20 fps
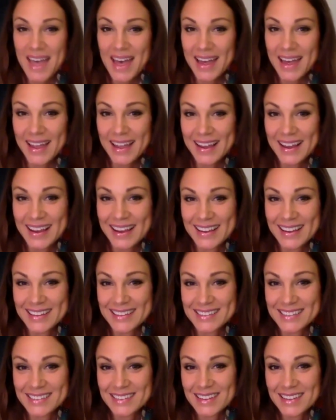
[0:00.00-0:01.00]
Hi guys.
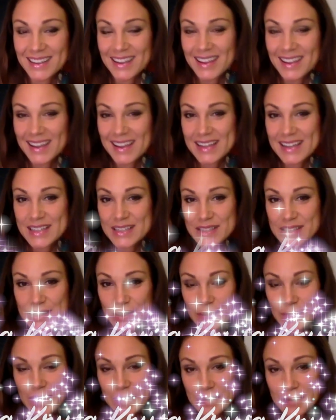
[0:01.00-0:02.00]

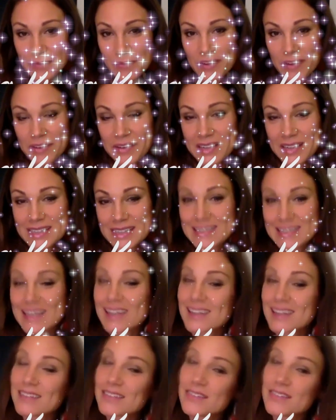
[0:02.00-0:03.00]
So I'm very
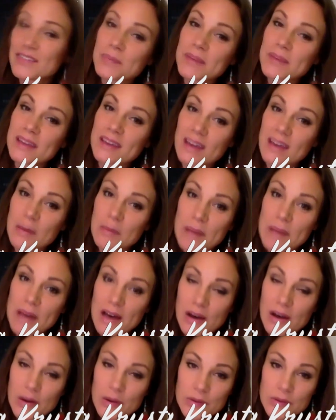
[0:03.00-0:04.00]
excited to speak
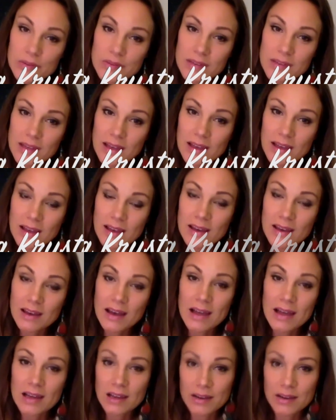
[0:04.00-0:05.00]
about
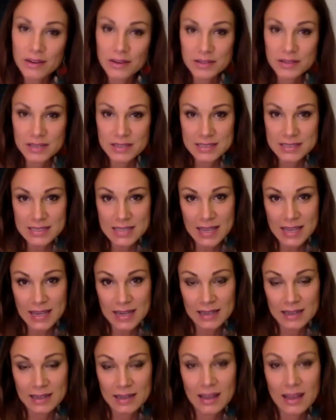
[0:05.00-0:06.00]
Unlock Your
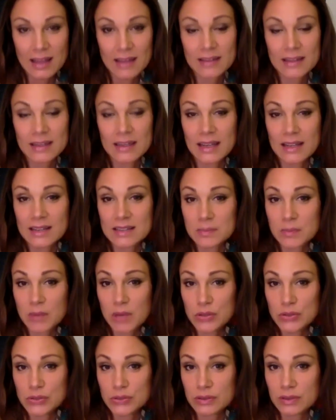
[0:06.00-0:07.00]
Design and the next
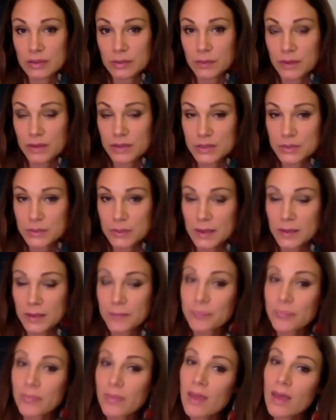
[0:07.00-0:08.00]
module that we're doing.
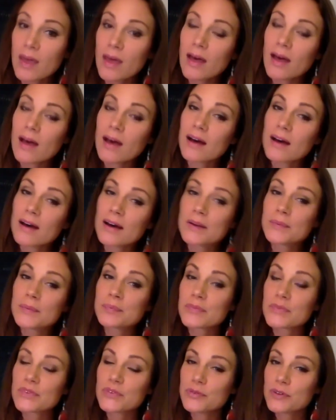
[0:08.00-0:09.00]

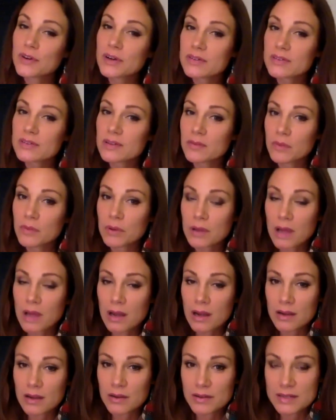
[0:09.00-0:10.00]
First of all,
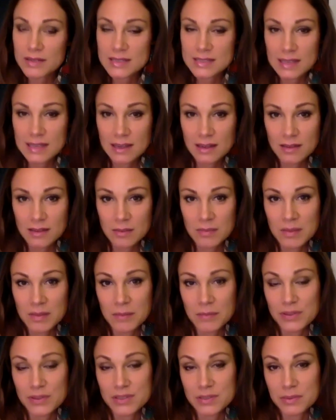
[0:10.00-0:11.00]
Unlock Your Design is a
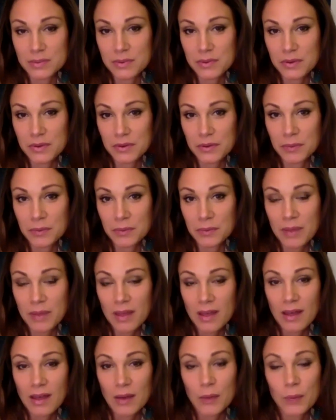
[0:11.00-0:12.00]
membership group
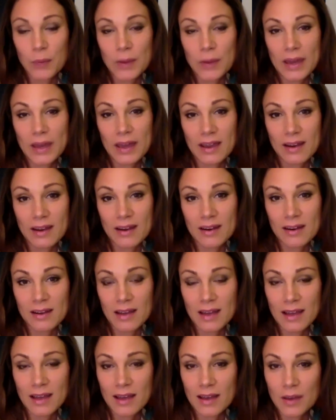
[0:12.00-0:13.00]
where
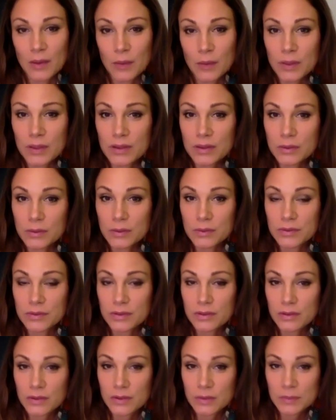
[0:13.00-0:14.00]
we use
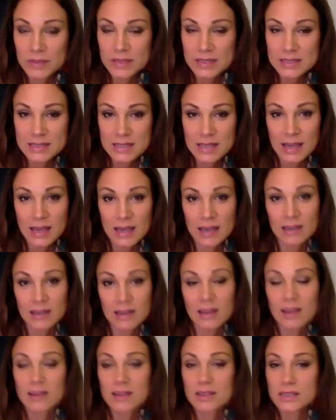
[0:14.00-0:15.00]
human design,
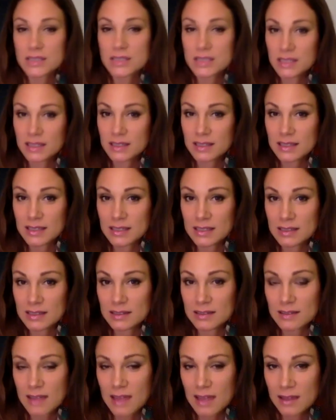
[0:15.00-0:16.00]
gene
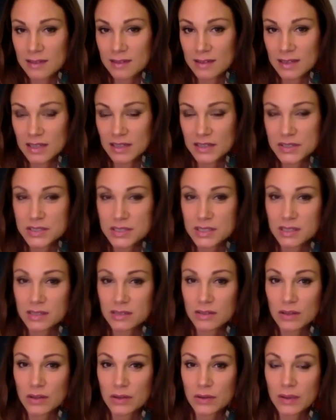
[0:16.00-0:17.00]
keys, and the I Ching
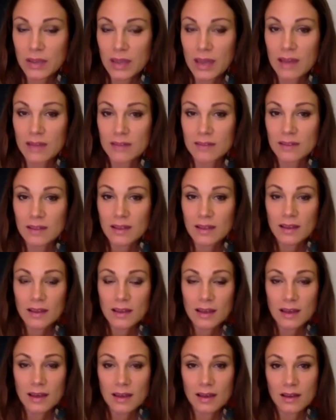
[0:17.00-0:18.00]
to look at
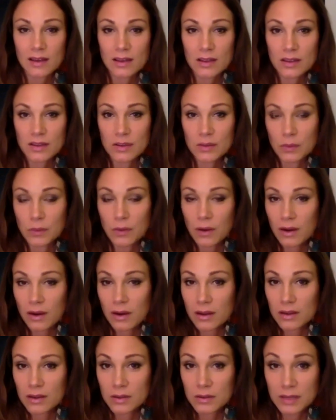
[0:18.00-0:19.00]
your
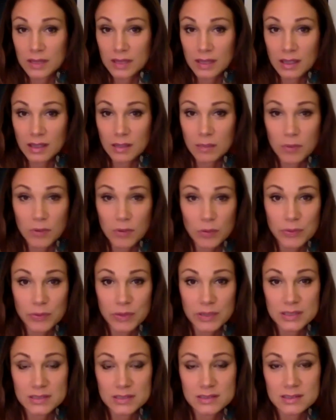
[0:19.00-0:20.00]
unique
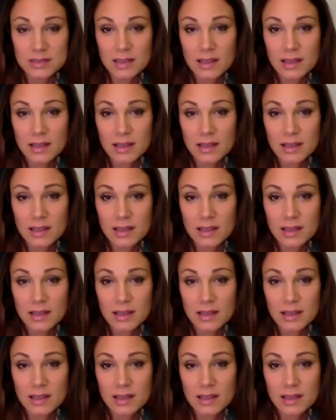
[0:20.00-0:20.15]
blueprint.